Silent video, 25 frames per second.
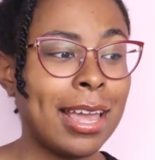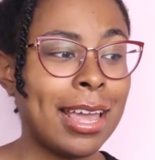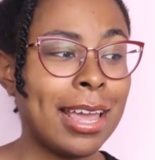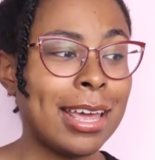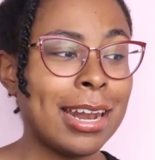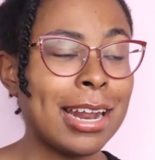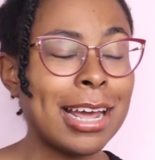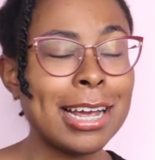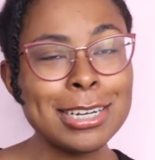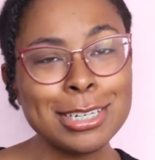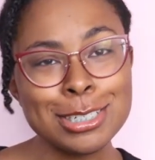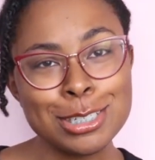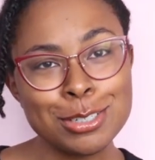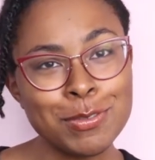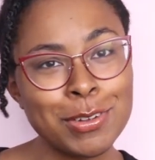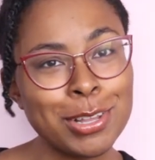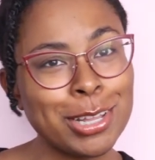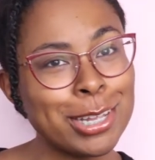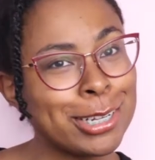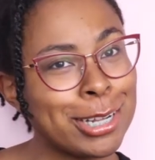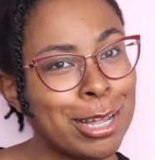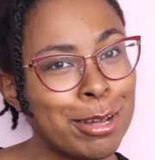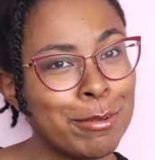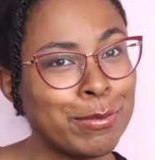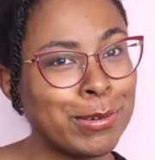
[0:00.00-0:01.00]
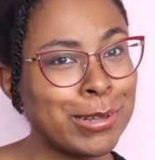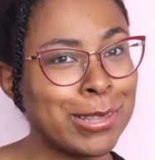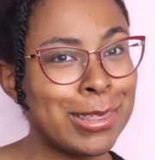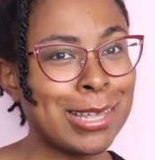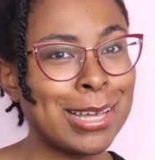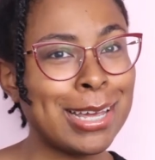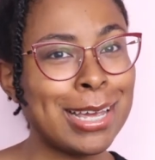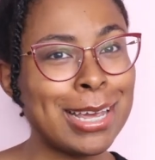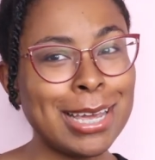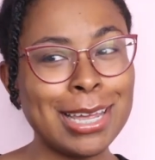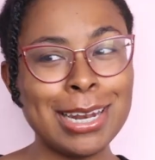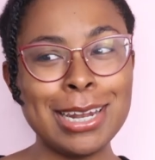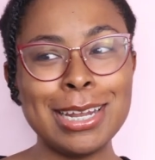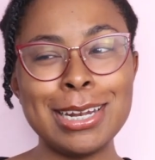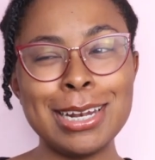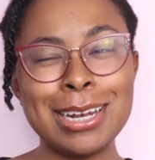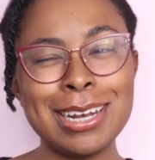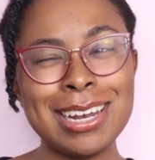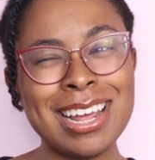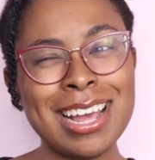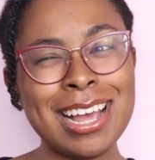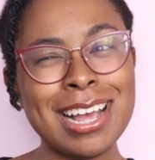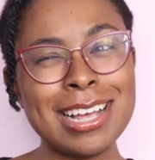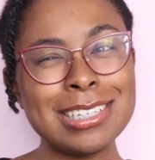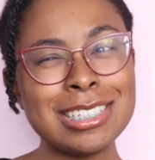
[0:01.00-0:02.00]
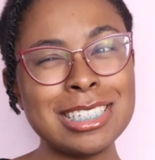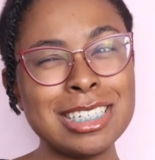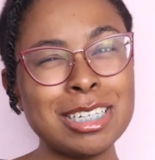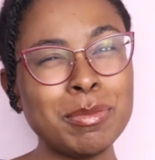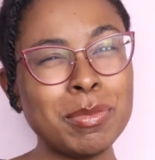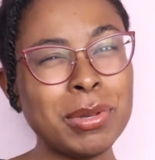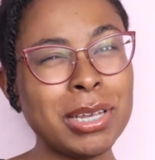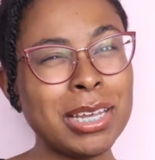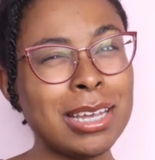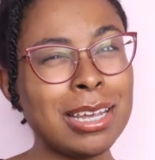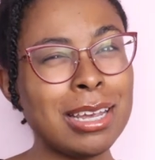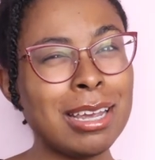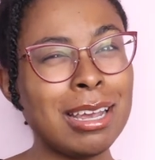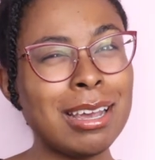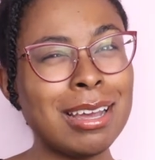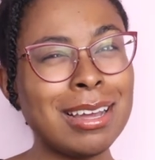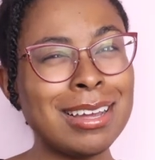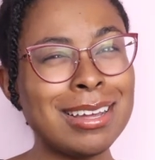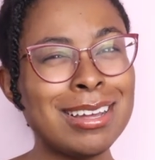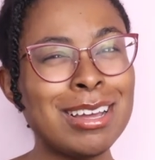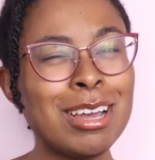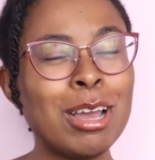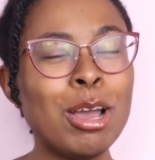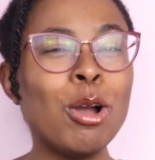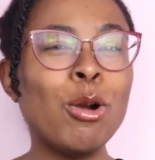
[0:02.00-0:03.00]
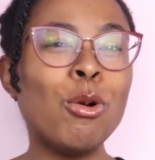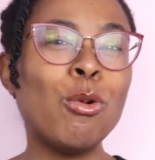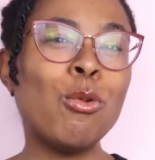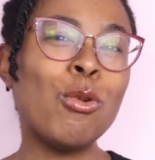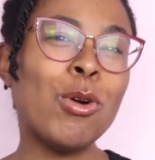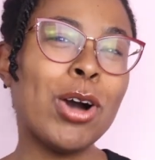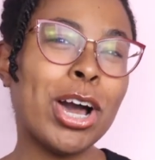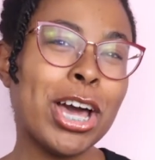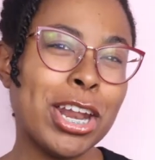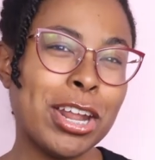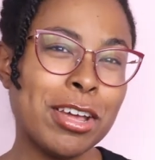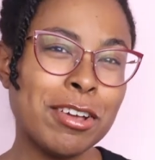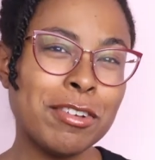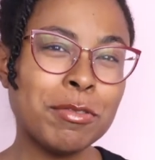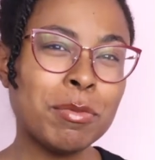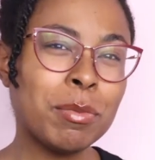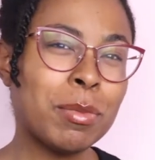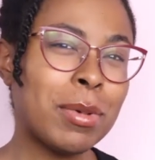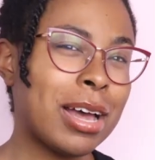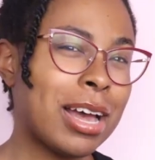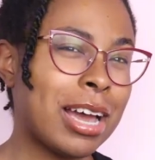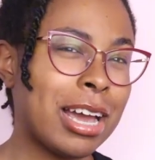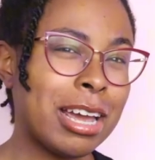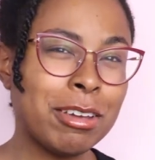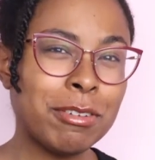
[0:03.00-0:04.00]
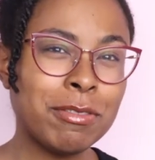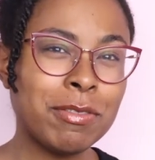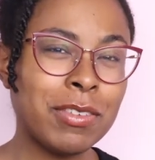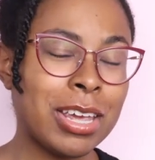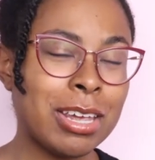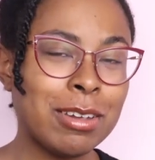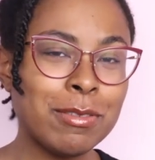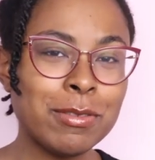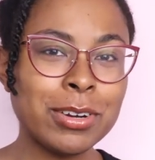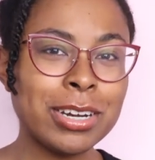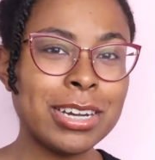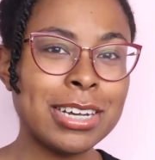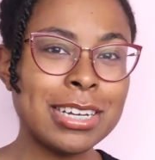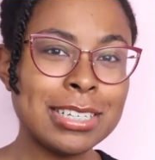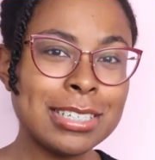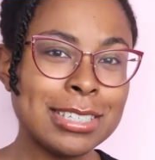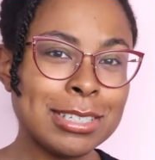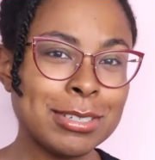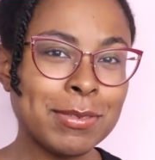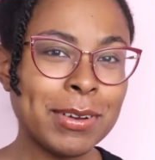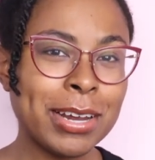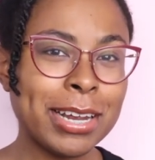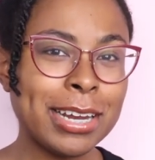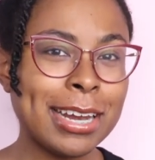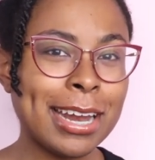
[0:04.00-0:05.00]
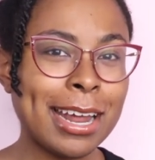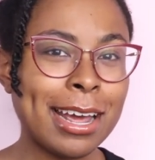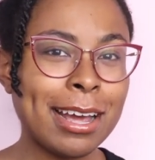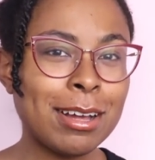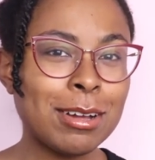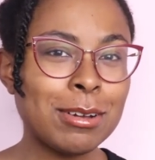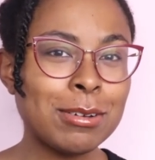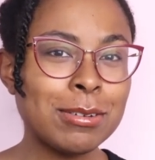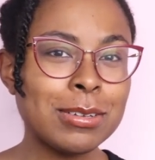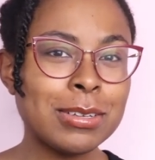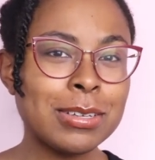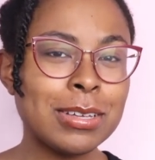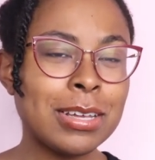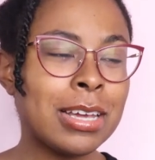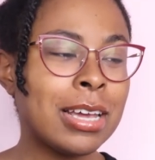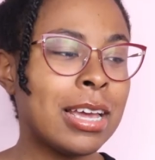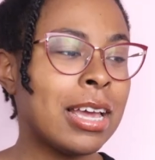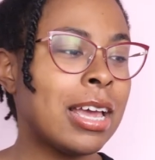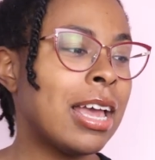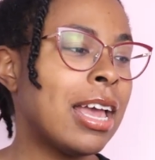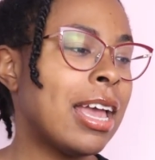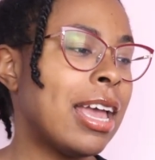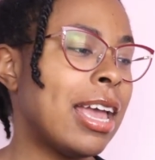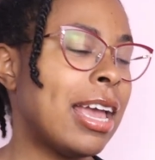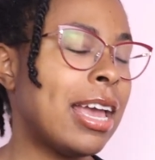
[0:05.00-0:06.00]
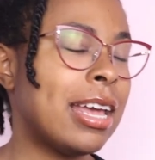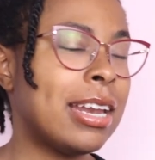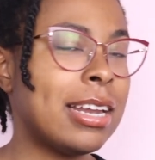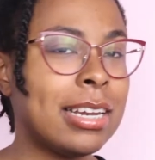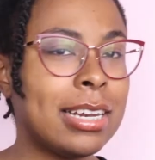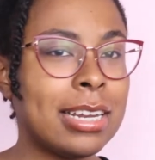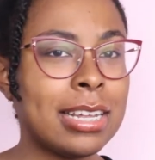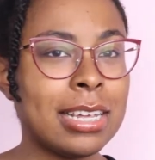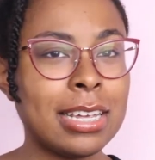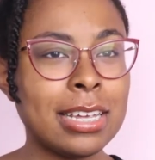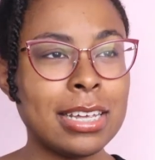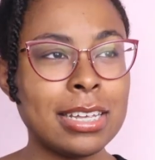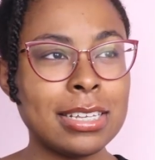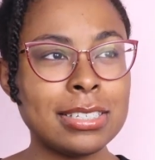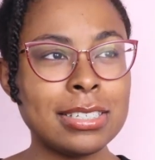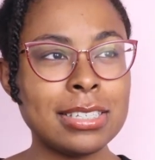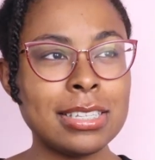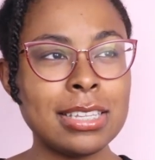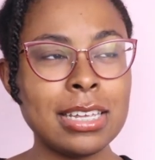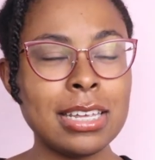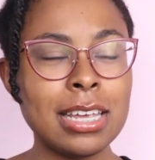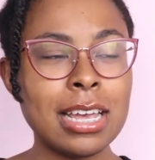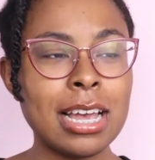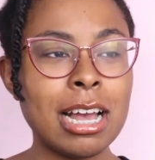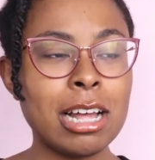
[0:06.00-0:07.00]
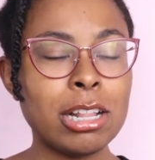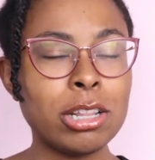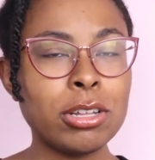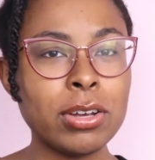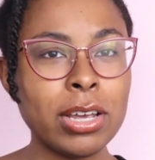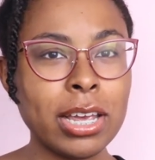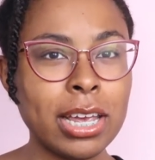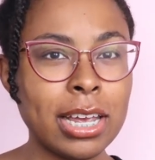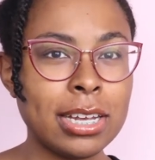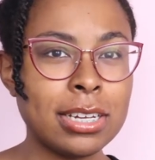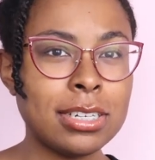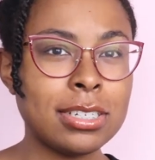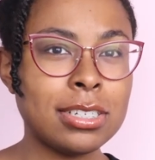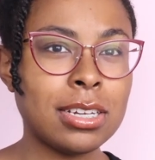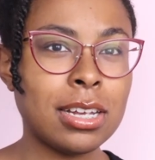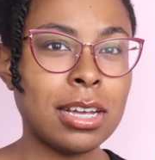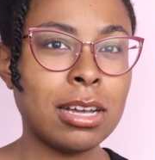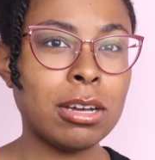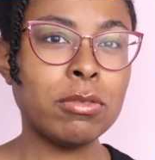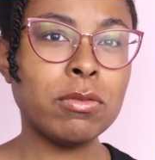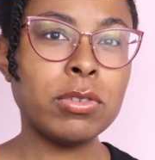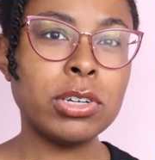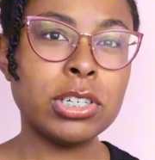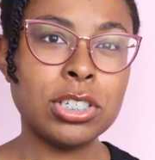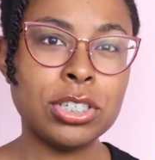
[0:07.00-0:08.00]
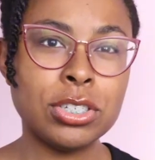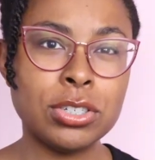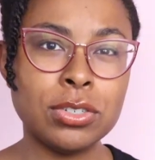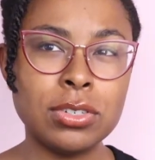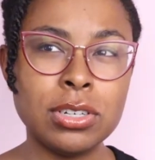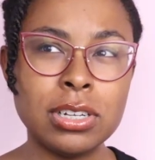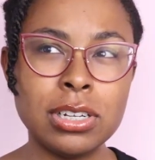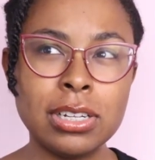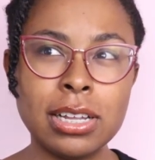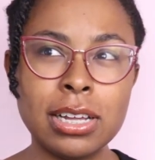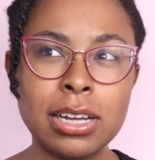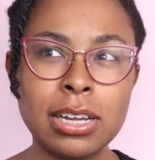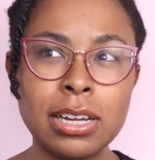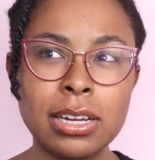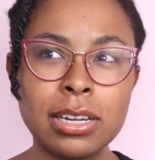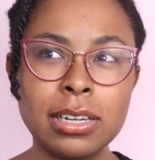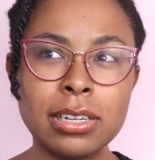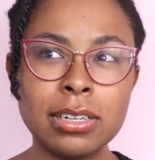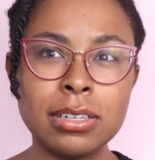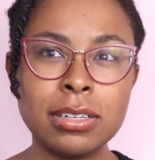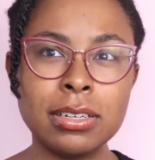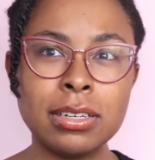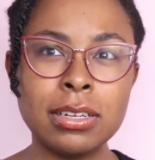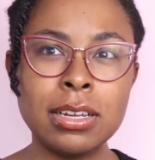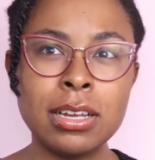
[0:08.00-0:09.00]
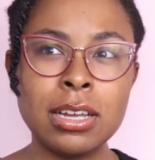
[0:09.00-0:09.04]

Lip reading: And I just fell in love with it, and it has to be one of my favorites right now. And it is the Alocasia regionula